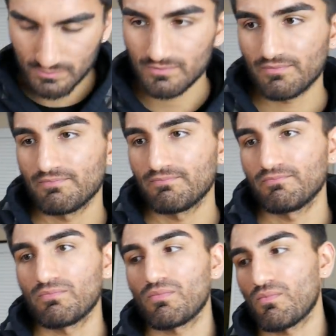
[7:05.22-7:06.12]

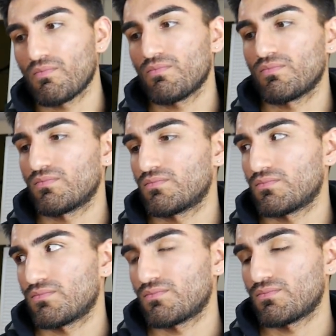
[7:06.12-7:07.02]

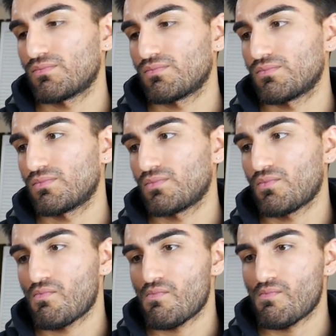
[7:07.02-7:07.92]

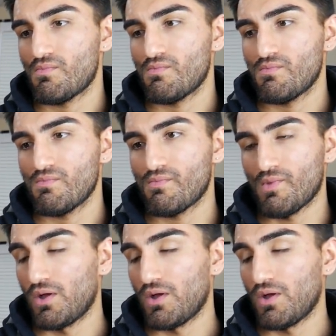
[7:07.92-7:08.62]
[no speech]